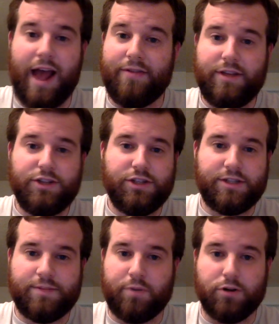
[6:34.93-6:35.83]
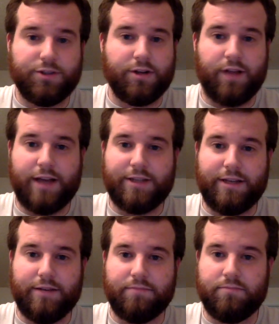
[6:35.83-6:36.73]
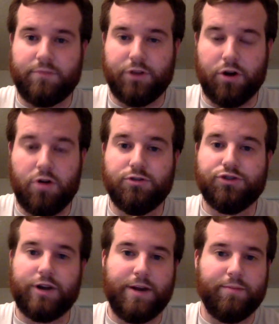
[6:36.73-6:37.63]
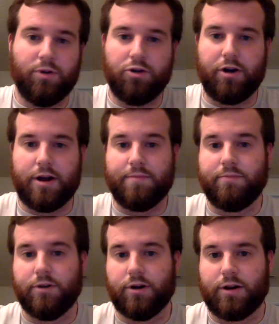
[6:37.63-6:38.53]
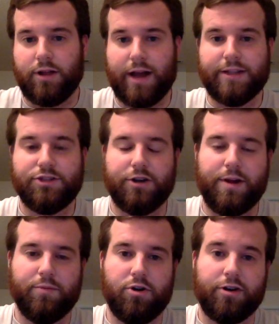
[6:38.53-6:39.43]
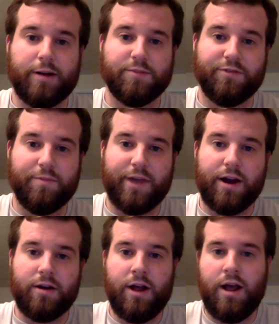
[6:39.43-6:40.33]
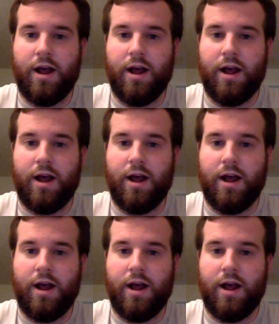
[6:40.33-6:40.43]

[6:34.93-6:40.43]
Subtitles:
and then just personalizing your own training program, your clients' training programs from there,